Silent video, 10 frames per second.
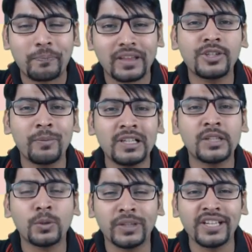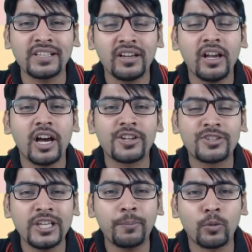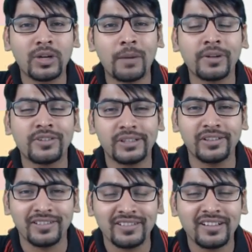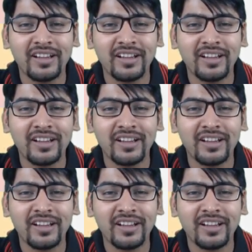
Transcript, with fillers: Similar to this, a C program is written.